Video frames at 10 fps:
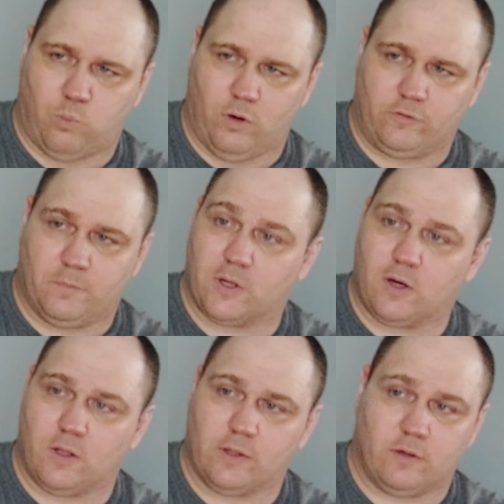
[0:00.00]

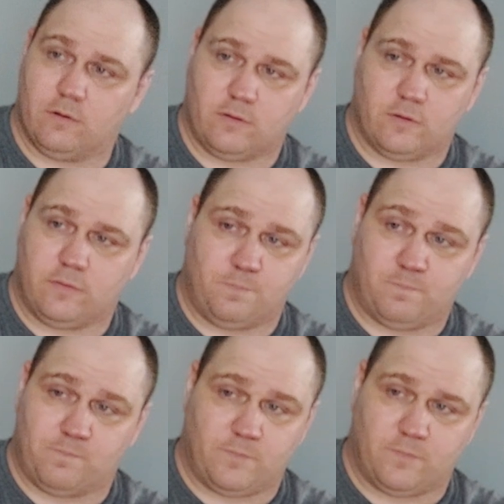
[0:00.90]
whatchamacallit,
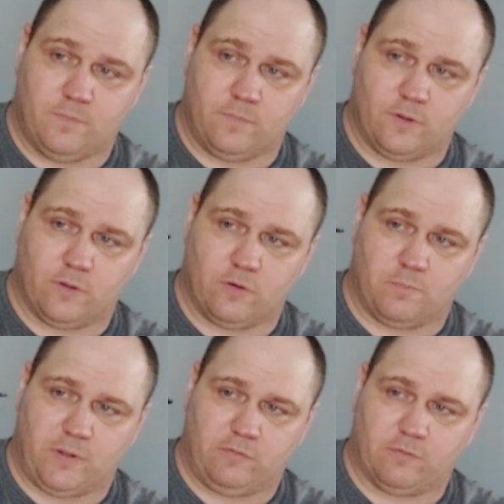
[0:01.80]
the little
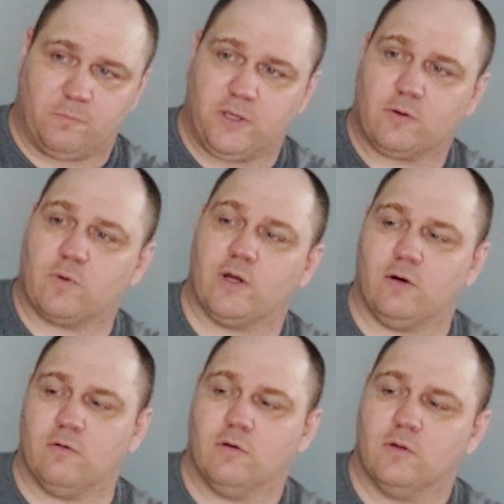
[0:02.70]
piece of pick
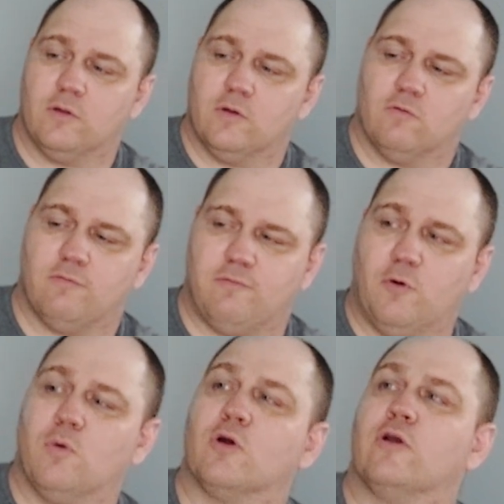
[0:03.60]
rail
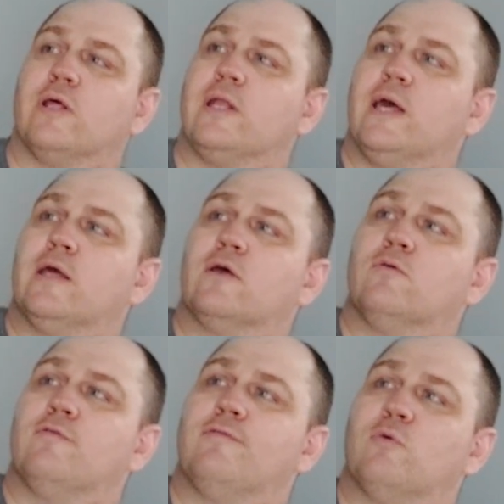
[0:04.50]
forward and had it
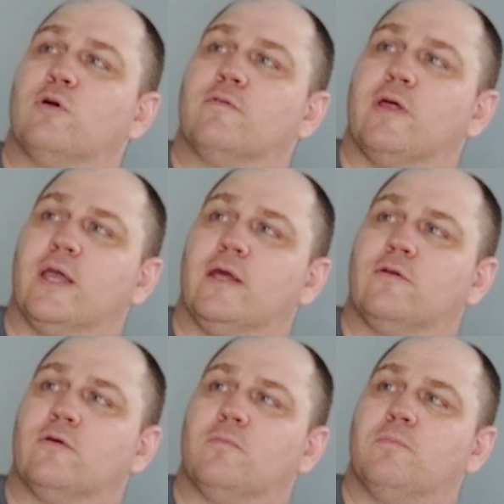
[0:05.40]
go forward of the
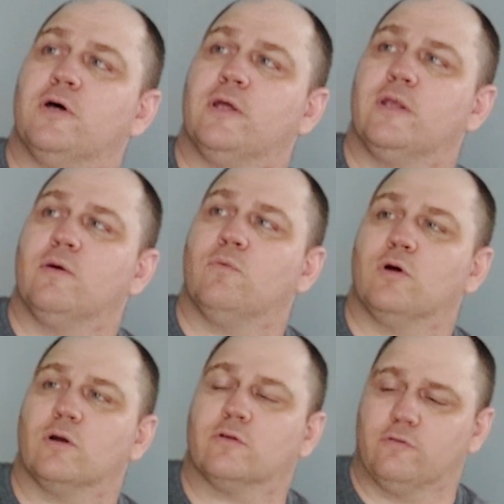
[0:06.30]
handle, but it
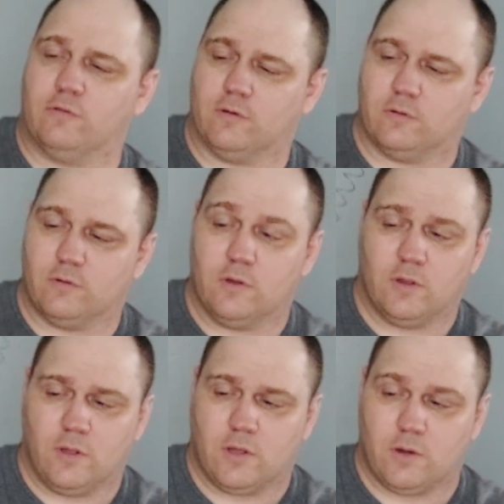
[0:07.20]
works.
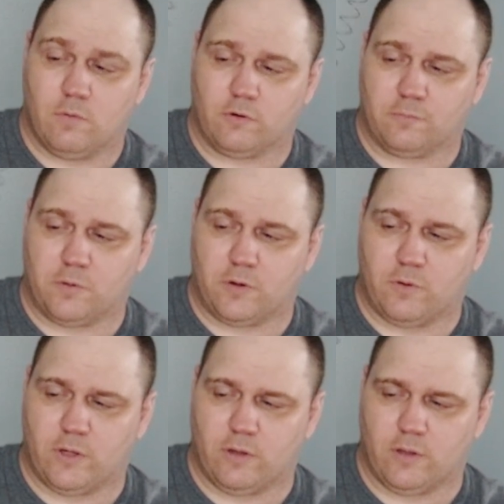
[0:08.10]
And it works pretty
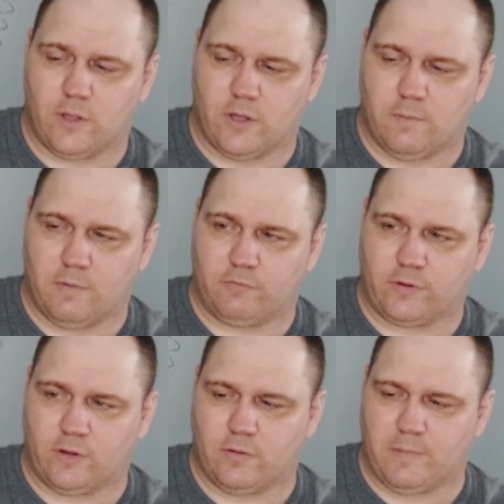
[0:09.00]
well. I've
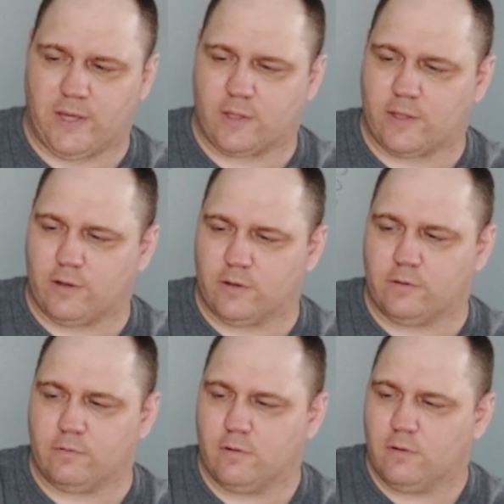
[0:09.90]
just got a little mag light
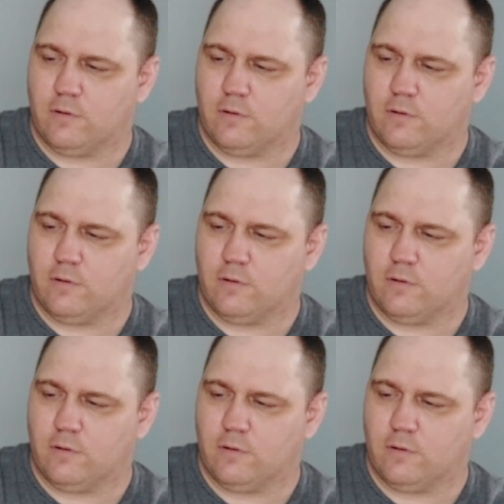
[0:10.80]
on it.